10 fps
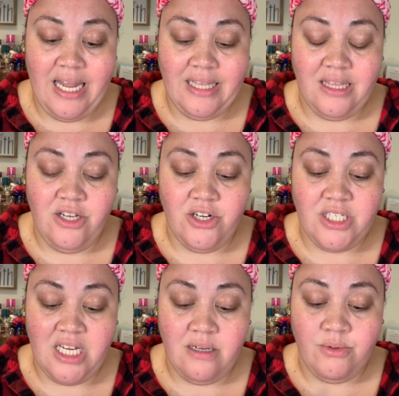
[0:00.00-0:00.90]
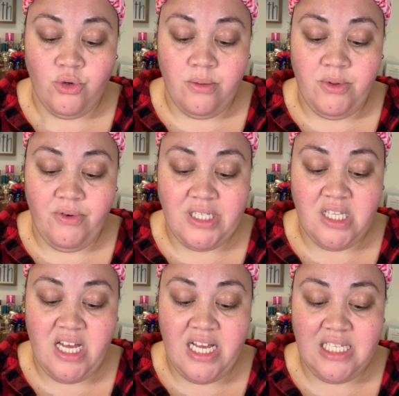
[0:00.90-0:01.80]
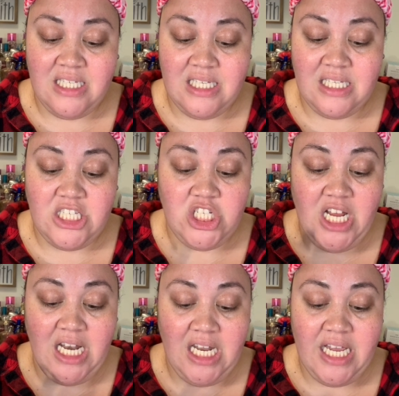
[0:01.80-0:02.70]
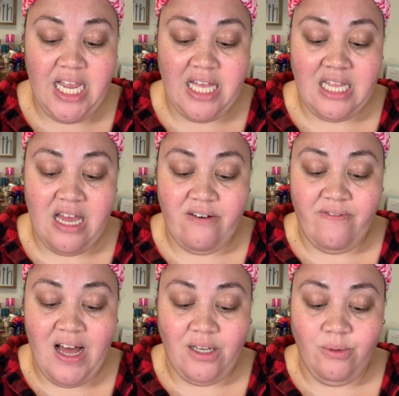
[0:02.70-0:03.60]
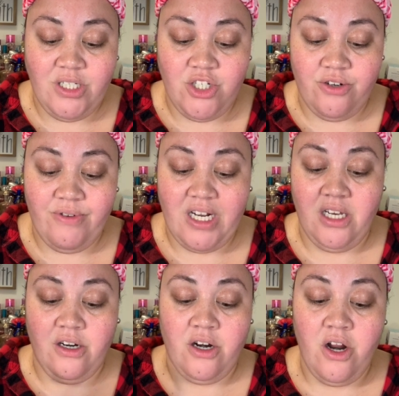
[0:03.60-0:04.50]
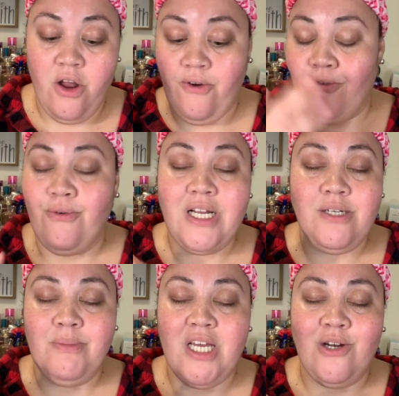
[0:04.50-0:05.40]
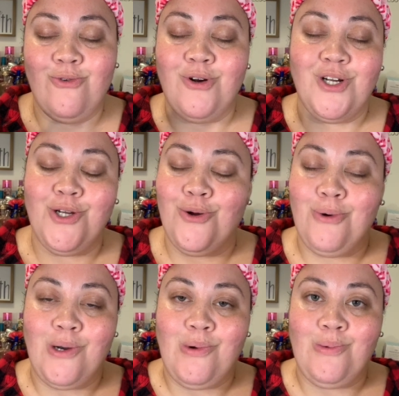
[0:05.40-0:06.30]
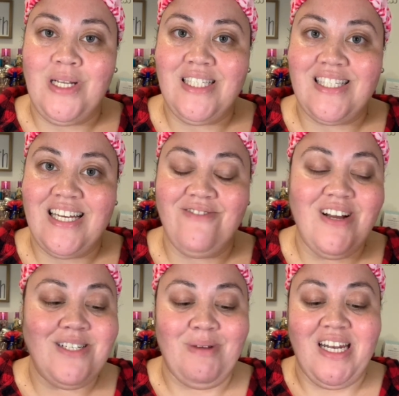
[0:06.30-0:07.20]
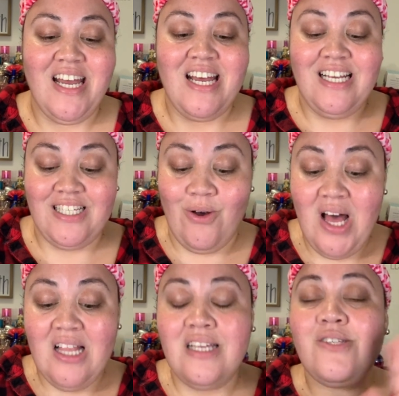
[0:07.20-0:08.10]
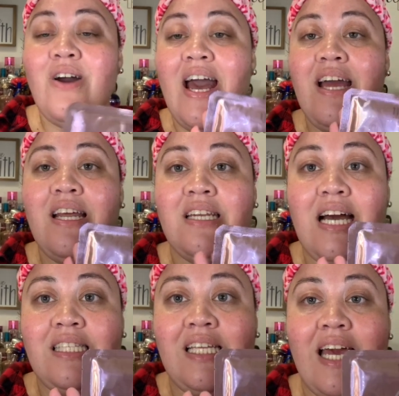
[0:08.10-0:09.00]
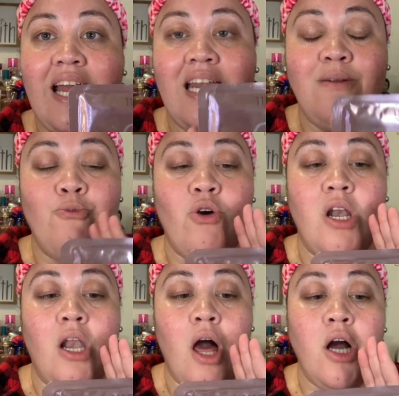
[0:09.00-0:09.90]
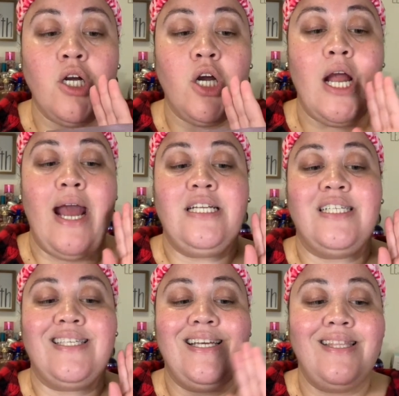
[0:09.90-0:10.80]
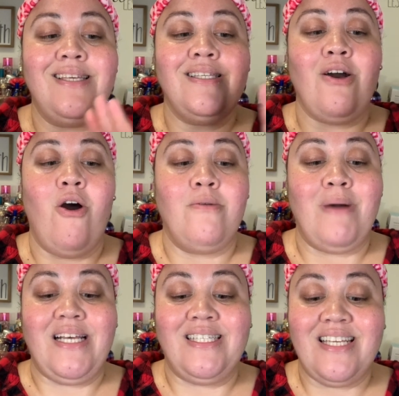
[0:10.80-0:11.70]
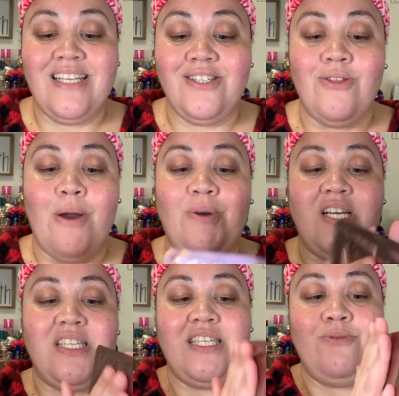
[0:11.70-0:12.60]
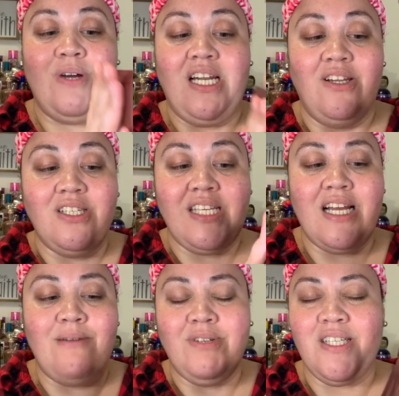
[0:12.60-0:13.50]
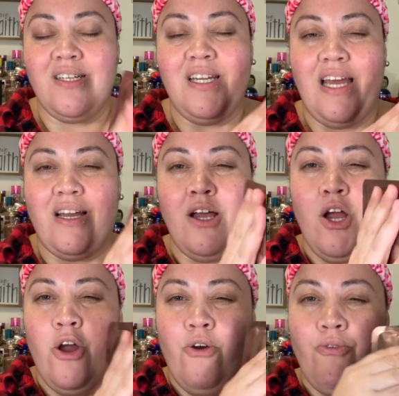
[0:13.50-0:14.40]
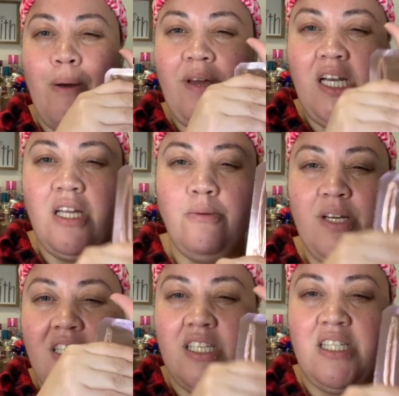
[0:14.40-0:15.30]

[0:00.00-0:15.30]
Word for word: let your skin absorb the rest of the essence gently and then follow with your regular regimen or your 111 skin regimen. So let's go ahead not delay any more longer and just get this on my skin so that we could see what it looks like. I'm just going to like rub it a little bit to